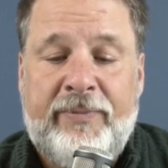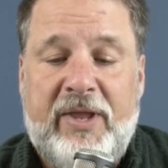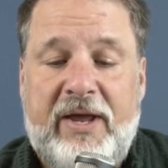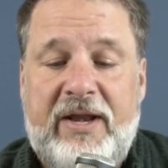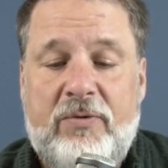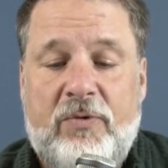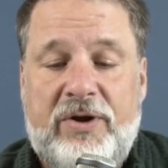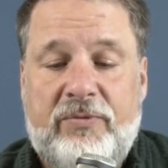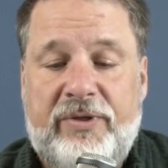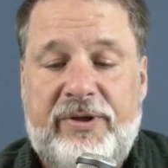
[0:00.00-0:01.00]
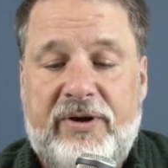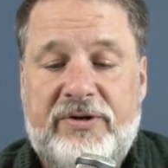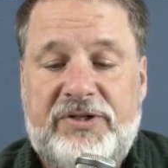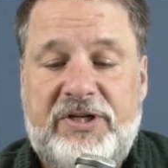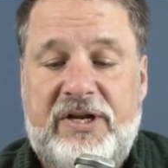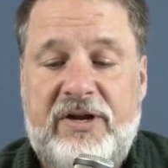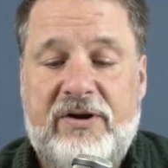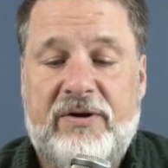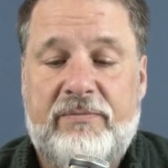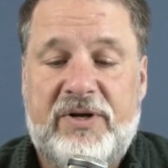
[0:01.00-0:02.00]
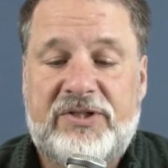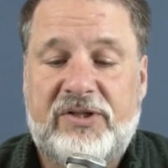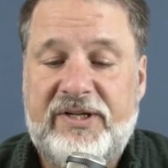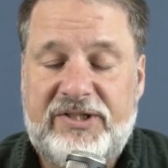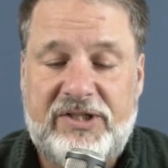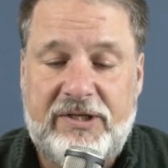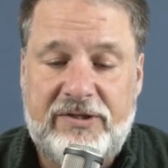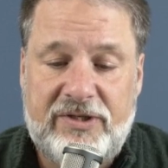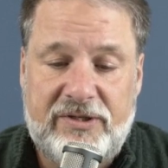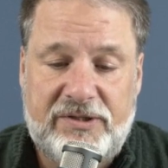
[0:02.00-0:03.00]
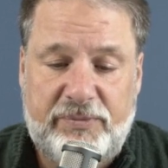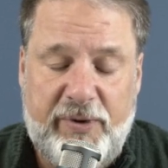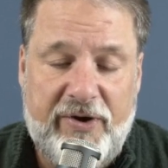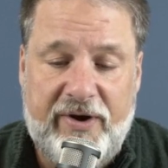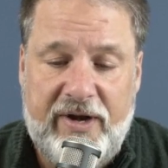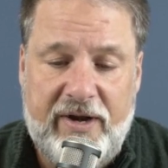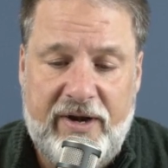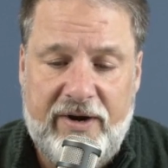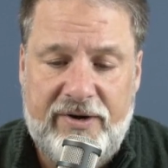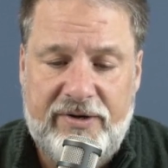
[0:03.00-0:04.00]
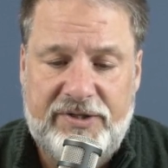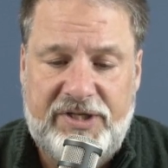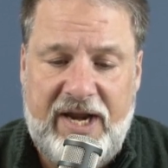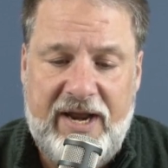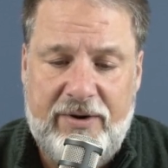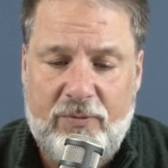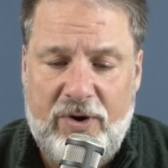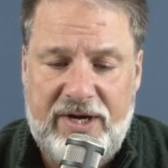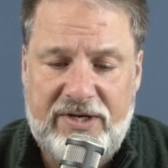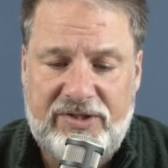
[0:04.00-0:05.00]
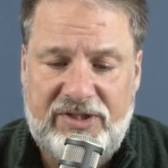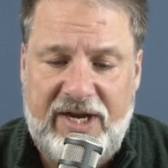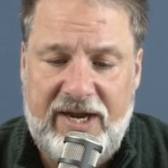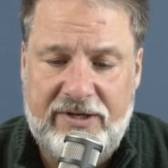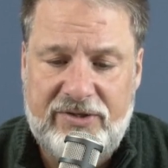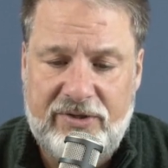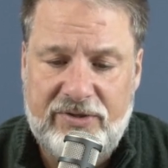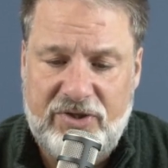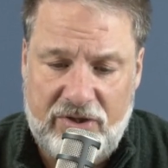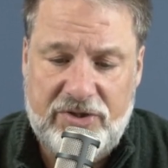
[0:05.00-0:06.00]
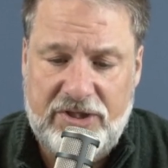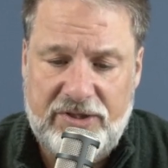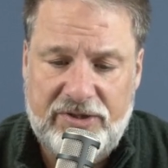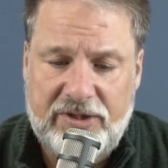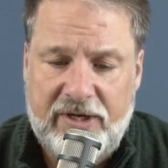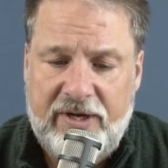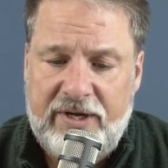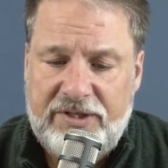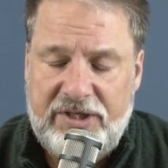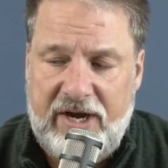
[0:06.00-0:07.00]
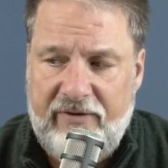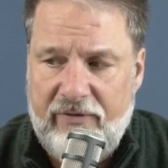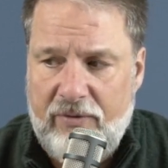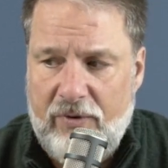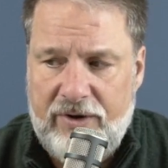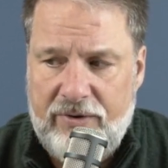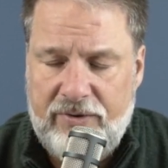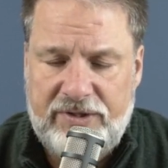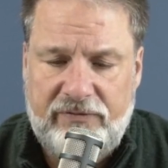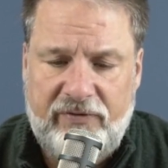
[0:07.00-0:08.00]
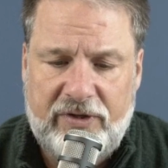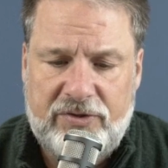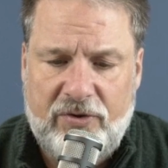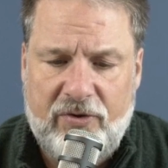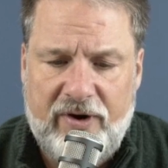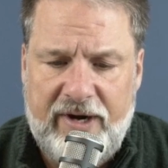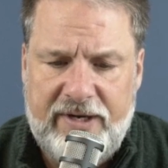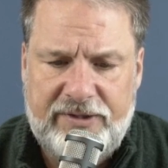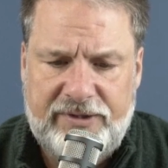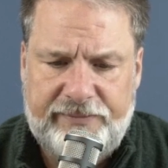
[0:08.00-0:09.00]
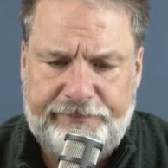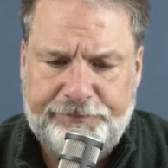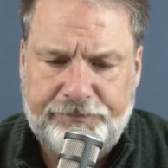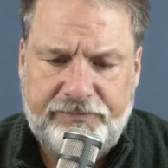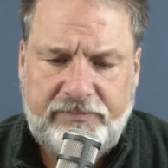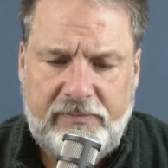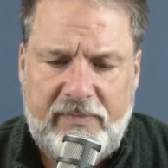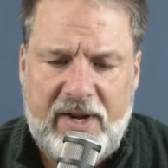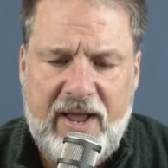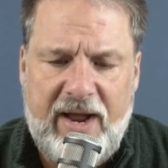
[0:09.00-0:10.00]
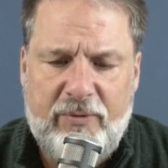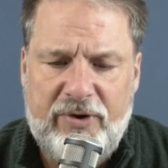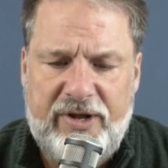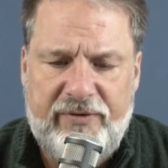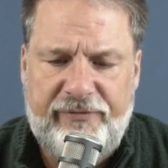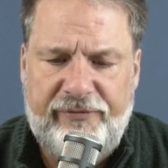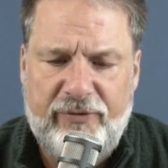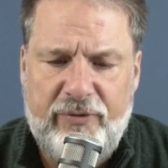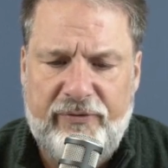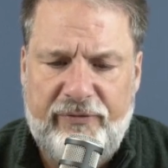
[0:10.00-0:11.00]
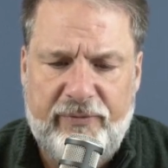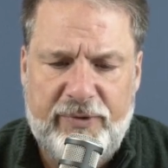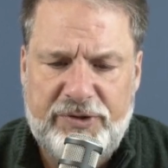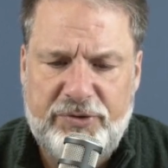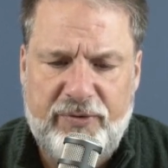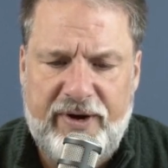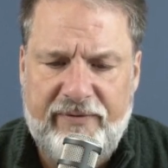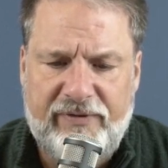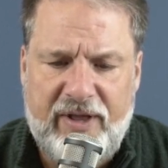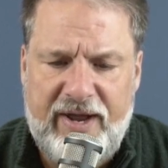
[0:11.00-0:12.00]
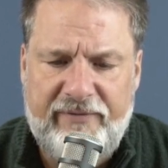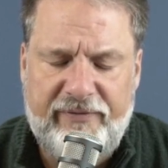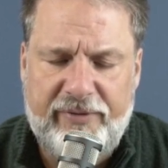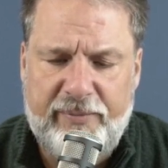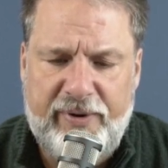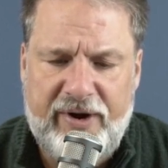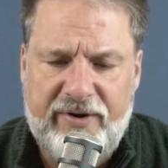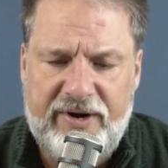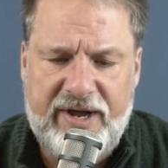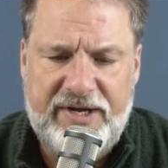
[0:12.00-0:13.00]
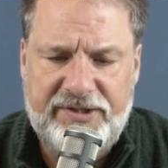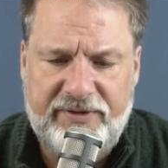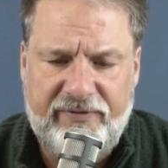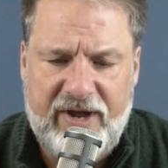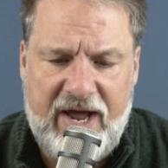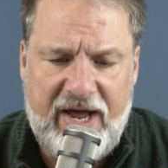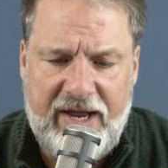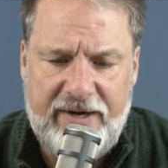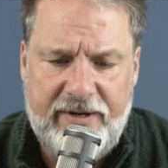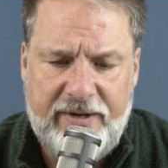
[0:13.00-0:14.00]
Anyone with ears to hear must listen to the Spirit and understand what he is saying to the churches. To everyone who is victorious, I will give fruit from the tree of life of the paradise of God.